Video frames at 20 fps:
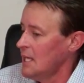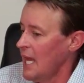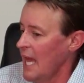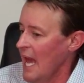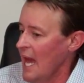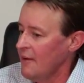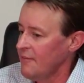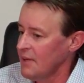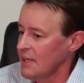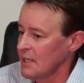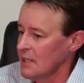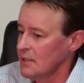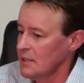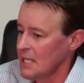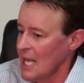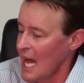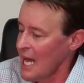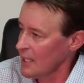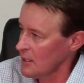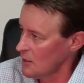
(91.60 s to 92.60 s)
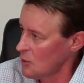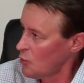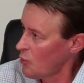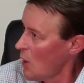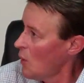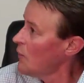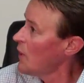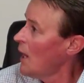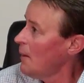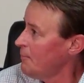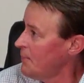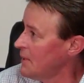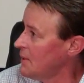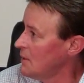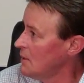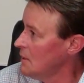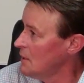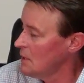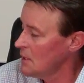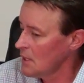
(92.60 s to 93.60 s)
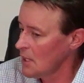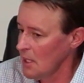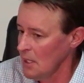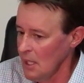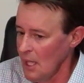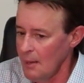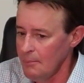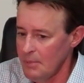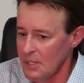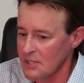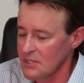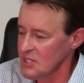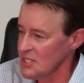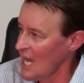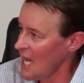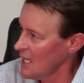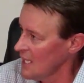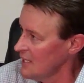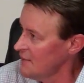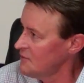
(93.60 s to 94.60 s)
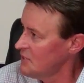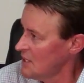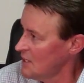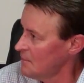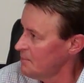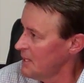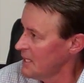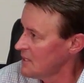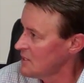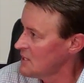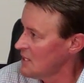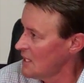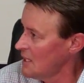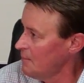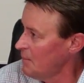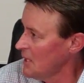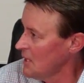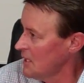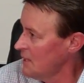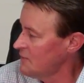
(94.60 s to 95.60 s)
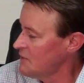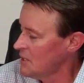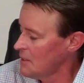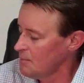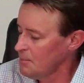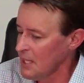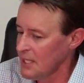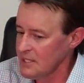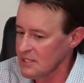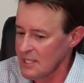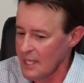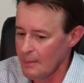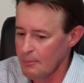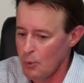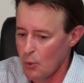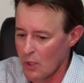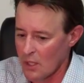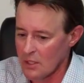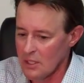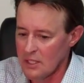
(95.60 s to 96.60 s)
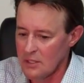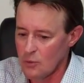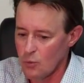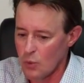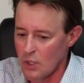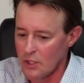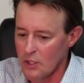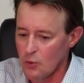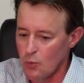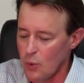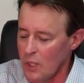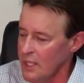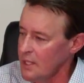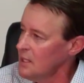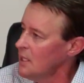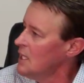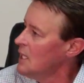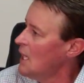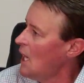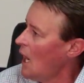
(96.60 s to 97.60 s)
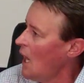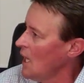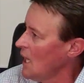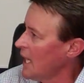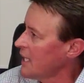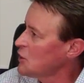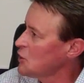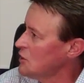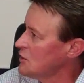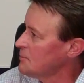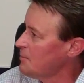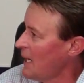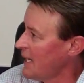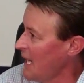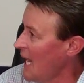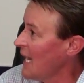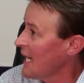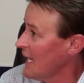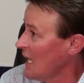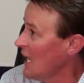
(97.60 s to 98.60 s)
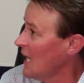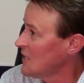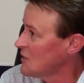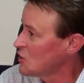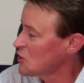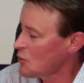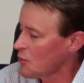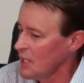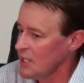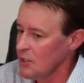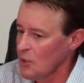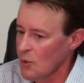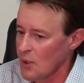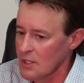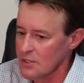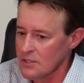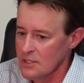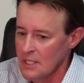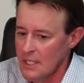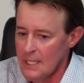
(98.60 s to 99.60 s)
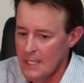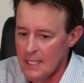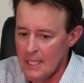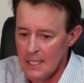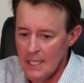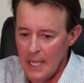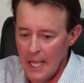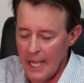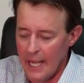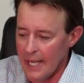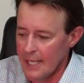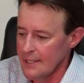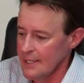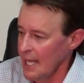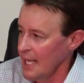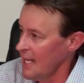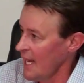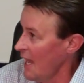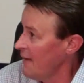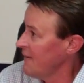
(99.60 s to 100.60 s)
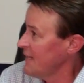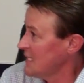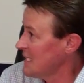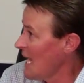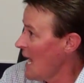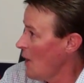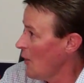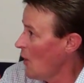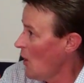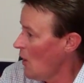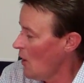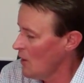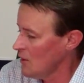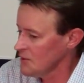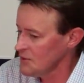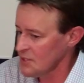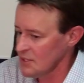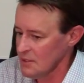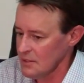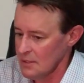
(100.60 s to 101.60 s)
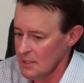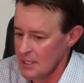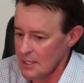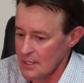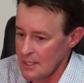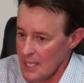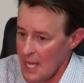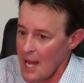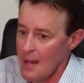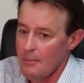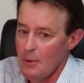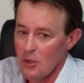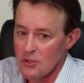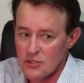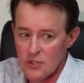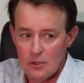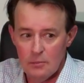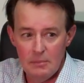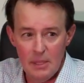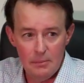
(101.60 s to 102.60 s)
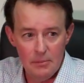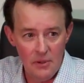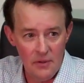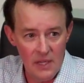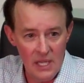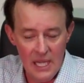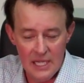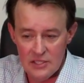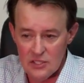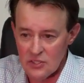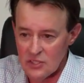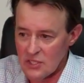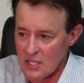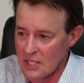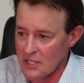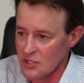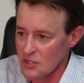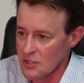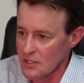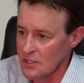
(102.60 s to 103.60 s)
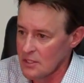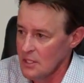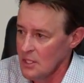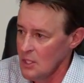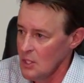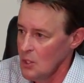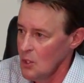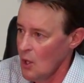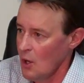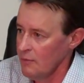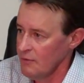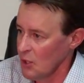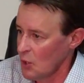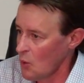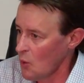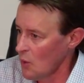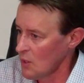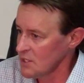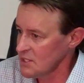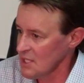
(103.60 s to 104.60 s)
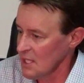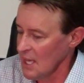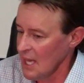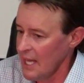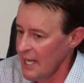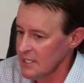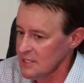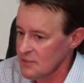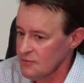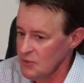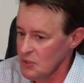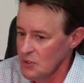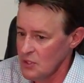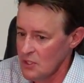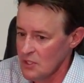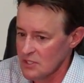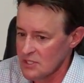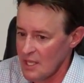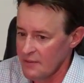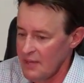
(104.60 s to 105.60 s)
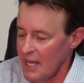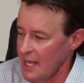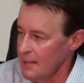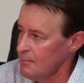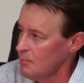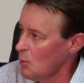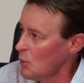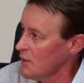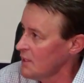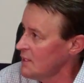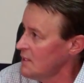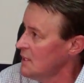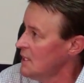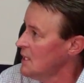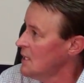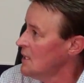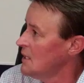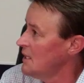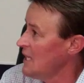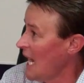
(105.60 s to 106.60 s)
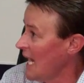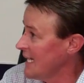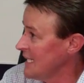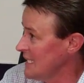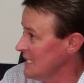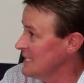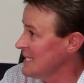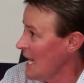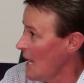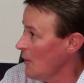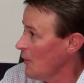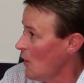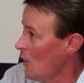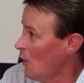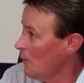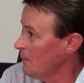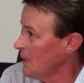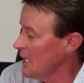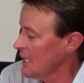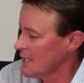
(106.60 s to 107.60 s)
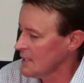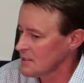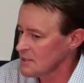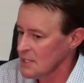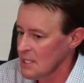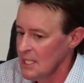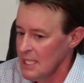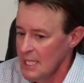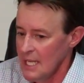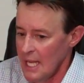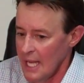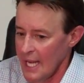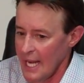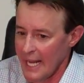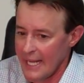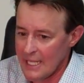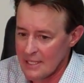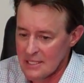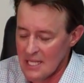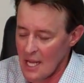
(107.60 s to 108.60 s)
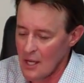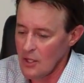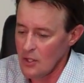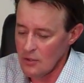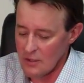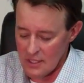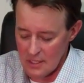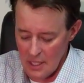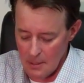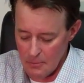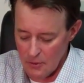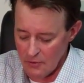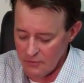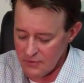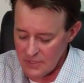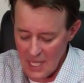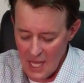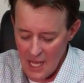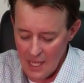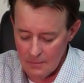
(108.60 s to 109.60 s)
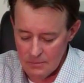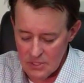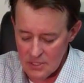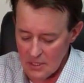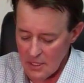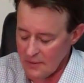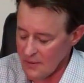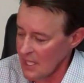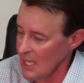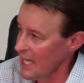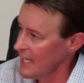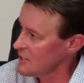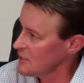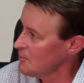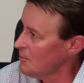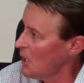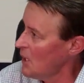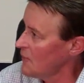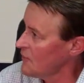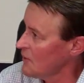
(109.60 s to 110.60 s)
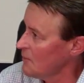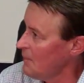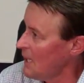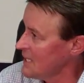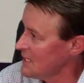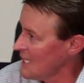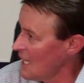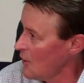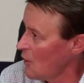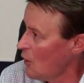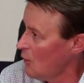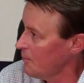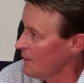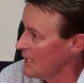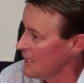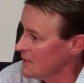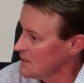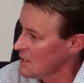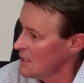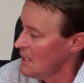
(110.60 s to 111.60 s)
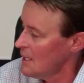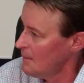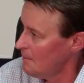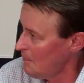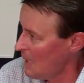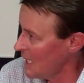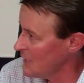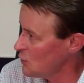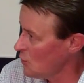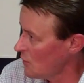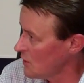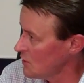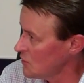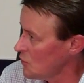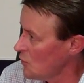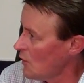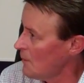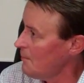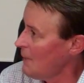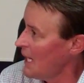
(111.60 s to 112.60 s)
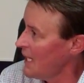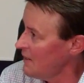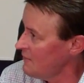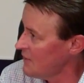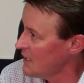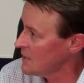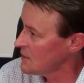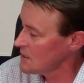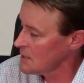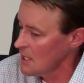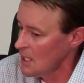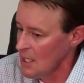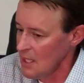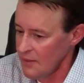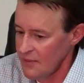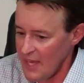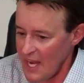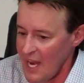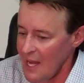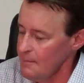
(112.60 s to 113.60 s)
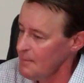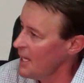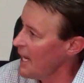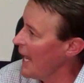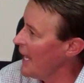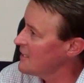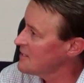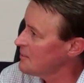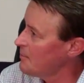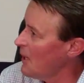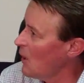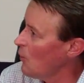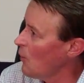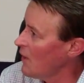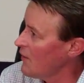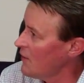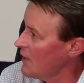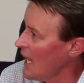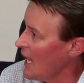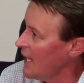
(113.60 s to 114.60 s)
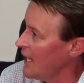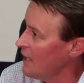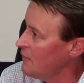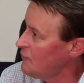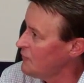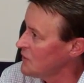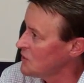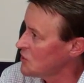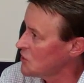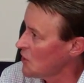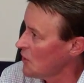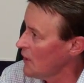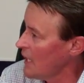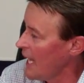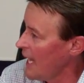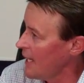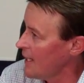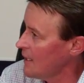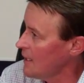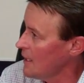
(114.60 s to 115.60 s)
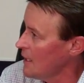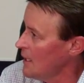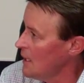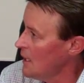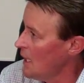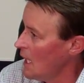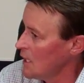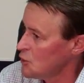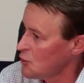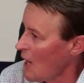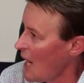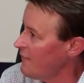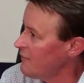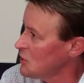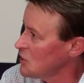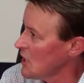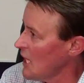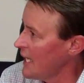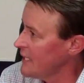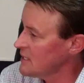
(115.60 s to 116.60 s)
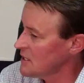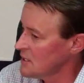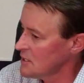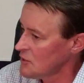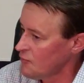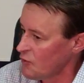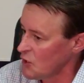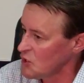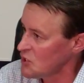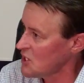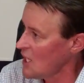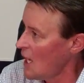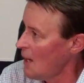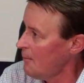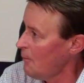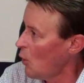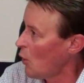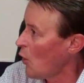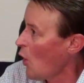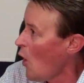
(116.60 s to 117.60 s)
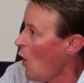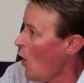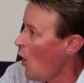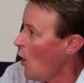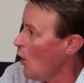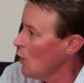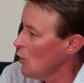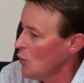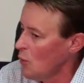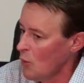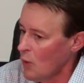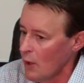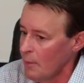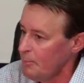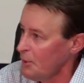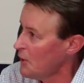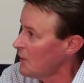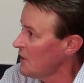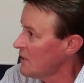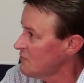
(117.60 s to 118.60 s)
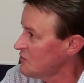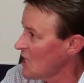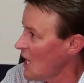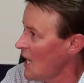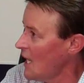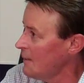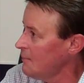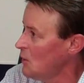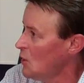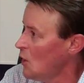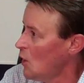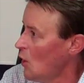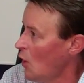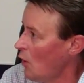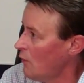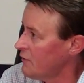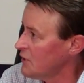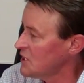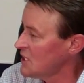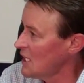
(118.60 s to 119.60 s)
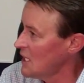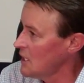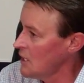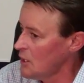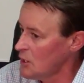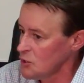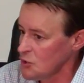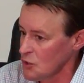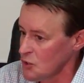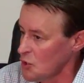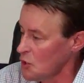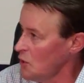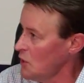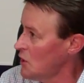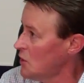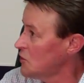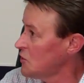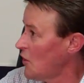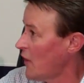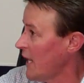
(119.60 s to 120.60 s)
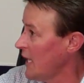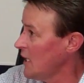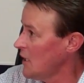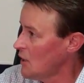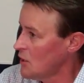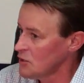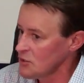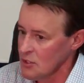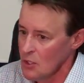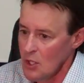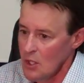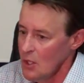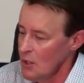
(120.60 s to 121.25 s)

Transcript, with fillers: having not grown up in Columbus, not lived in a big city, but lived in a place like Port Clinton where you win elections by knocking on screen doors and, and having town halls, and I'm also a member of the legislature, and over the course of the last few years, I've had more than 90 town hall meetings. And I can tell you the number of times in the last month at my town hall meetings, my door-to-door, -door, my events, that I've been asked about whether or not Ed FitzGerald had a, a driver's license for some or all or a period of time over 10 years or 2 years or 8 years,